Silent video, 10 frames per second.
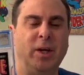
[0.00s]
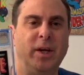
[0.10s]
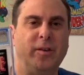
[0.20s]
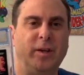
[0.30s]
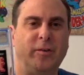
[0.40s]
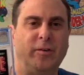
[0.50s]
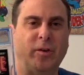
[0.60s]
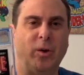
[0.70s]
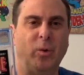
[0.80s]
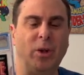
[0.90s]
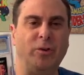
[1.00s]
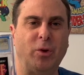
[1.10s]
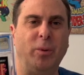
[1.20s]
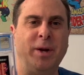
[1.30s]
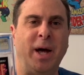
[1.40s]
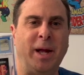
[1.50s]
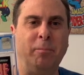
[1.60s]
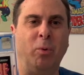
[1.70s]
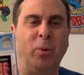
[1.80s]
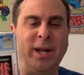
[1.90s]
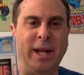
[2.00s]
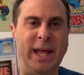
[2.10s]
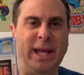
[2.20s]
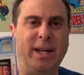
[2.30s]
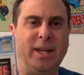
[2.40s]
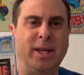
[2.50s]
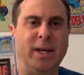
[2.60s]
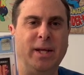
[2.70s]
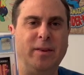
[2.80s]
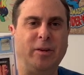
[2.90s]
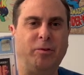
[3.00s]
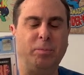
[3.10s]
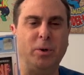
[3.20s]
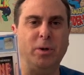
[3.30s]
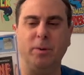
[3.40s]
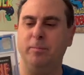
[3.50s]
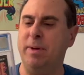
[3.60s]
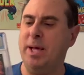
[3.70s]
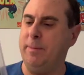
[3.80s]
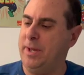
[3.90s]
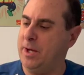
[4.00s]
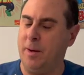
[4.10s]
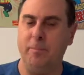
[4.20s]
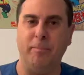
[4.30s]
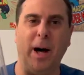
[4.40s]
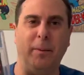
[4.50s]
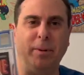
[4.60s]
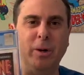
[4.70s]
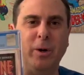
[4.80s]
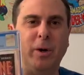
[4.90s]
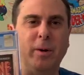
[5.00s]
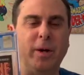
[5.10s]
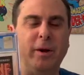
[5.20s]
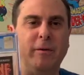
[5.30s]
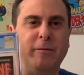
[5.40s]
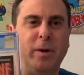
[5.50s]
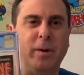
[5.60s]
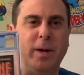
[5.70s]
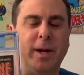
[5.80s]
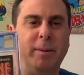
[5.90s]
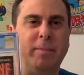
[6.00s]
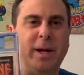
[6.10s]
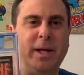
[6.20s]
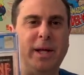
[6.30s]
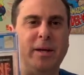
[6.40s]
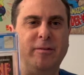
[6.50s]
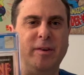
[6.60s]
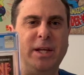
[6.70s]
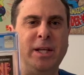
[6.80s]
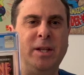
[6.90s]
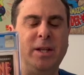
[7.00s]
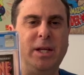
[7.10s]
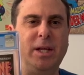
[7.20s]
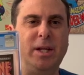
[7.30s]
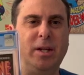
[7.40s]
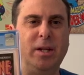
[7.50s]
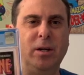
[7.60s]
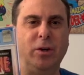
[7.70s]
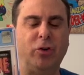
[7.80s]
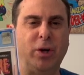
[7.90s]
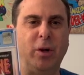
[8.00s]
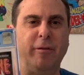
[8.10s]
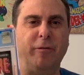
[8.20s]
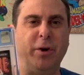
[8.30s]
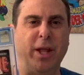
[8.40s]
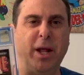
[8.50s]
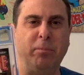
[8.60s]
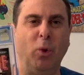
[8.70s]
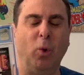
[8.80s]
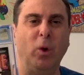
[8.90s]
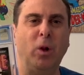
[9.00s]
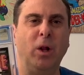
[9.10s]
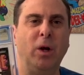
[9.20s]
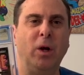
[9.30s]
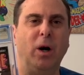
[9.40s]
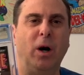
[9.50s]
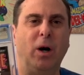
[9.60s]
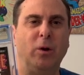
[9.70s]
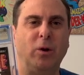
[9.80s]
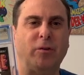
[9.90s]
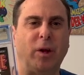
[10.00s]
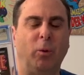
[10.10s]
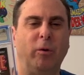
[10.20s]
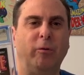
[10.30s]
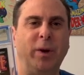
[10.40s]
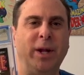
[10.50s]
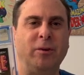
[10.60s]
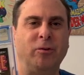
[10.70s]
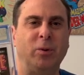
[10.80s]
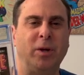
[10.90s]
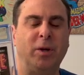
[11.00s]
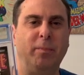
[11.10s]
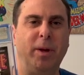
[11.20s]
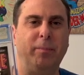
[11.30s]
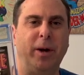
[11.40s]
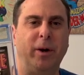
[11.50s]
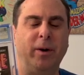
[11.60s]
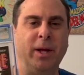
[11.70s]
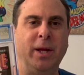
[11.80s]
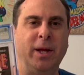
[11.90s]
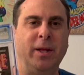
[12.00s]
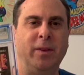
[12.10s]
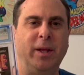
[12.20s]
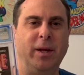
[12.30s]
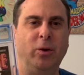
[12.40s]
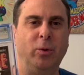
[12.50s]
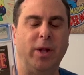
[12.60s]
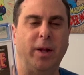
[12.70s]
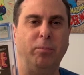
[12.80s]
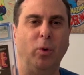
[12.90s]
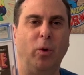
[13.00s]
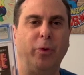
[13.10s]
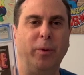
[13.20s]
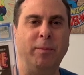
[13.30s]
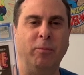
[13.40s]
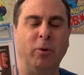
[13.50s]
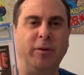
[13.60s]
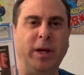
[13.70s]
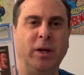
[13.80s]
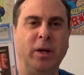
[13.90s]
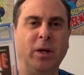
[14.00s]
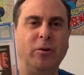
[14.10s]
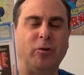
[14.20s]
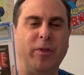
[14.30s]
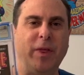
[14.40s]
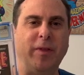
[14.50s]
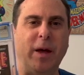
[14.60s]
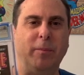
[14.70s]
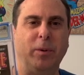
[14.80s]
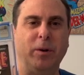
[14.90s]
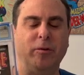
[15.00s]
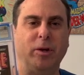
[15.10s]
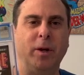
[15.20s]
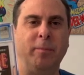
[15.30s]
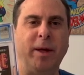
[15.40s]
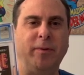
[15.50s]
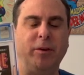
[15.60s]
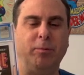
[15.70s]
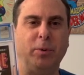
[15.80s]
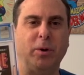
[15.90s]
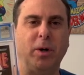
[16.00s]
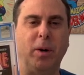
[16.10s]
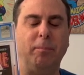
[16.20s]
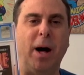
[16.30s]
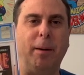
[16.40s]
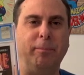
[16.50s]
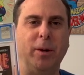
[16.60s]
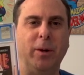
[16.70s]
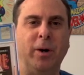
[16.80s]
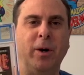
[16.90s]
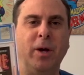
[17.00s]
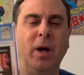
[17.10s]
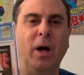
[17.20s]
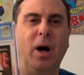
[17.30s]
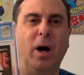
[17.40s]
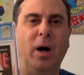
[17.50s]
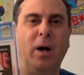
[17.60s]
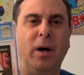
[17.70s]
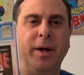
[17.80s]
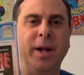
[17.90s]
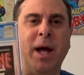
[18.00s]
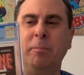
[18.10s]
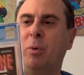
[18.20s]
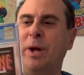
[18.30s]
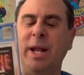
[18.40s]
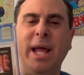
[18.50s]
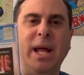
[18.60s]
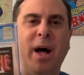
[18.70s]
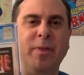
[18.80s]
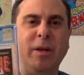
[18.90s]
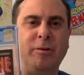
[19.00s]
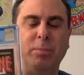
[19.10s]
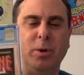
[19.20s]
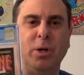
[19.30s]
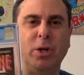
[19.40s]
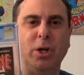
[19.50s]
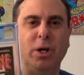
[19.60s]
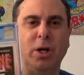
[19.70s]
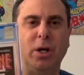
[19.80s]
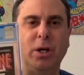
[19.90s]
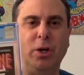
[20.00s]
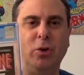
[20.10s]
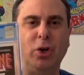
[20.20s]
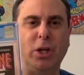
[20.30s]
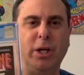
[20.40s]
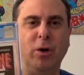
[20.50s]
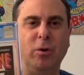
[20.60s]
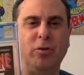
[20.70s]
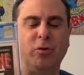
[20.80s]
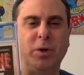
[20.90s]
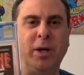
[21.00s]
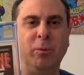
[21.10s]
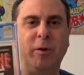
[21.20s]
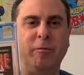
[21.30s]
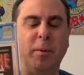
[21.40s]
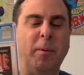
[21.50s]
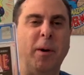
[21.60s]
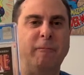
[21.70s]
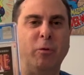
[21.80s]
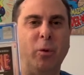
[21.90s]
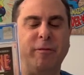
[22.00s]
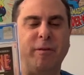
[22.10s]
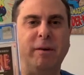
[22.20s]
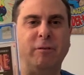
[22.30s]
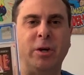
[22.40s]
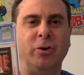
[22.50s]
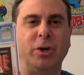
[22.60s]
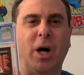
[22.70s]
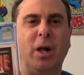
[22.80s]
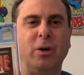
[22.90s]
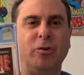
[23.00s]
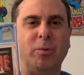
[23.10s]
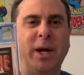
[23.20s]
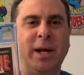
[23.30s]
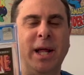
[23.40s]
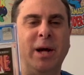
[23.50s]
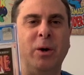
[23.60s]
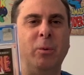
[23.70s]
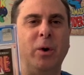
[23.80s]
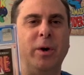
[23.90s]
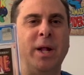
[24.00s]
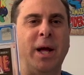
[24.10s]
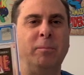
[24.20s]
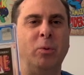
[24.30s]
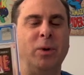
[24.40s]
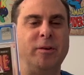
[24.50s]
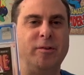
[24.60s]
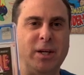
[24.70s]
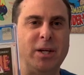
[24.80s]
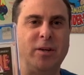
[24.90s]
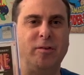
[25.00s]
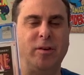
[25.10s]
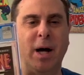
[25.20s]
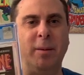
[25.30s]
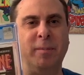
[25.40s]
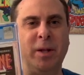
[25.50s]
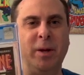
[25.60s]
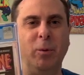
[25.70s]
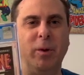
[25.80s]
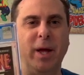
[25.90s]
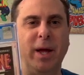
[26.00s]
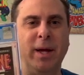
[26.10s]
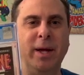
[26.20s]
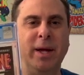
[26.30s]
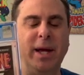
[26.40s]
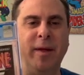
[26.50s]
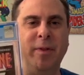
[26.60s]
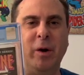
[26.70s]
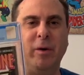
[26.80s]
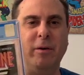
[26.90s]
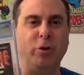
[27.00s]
This is also a 9.8. This book may become popular if anybody has seen the trailer for Deadpool. Looks like Wolverine is going to be appearing in the new Deadpool 3 movie, so I think that is going to make this book popular. A 9.8 on this book usually goes for anywhere from about $400 to $500 right now, where a 9.6 commonly will get in the area of